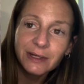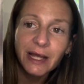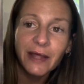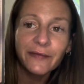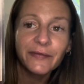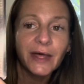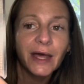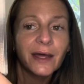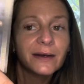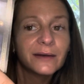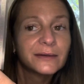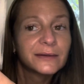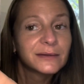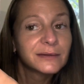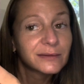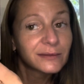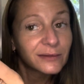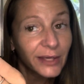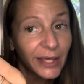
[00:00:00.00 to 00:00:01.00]
Had that
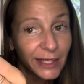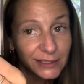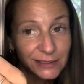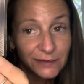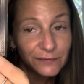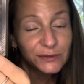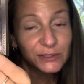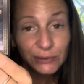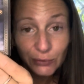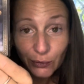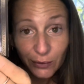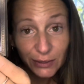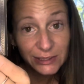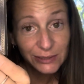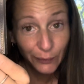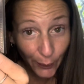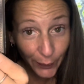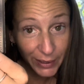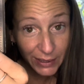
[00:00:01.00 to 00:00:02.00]
Ace of
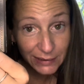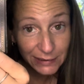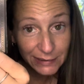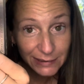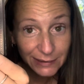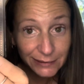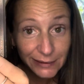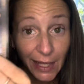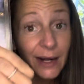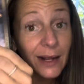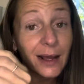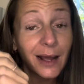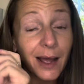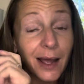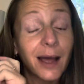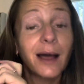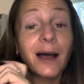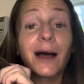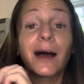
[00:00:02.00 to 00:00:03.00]
Swords moment, that
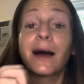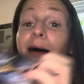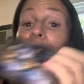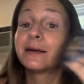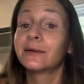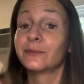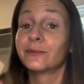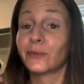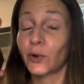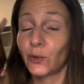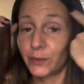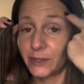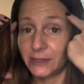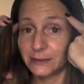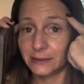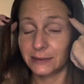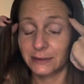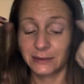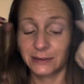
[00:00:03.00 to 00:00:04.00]
aha
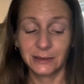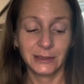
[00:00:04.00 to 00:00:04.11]
moment,